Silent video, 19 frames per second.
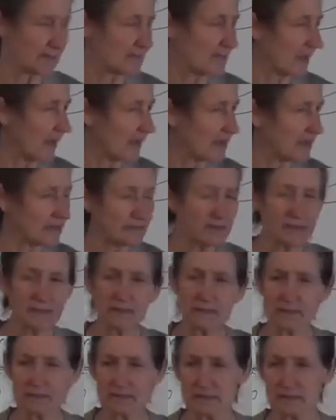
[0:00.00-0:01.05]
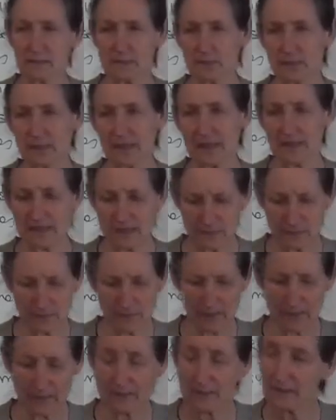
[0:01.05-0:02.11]
and anything that stimulates
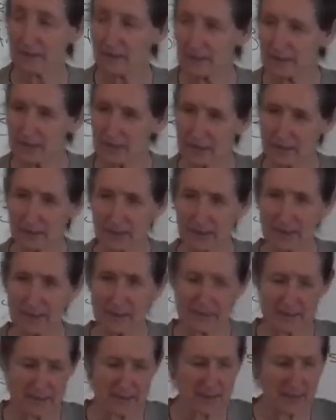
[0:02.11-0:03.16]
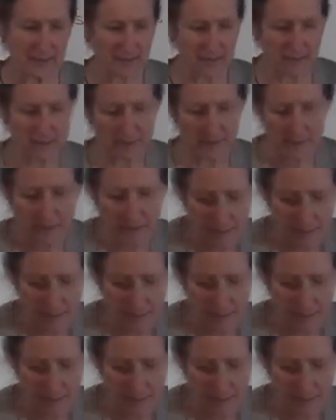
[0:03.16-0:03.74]
blood stimulates healing.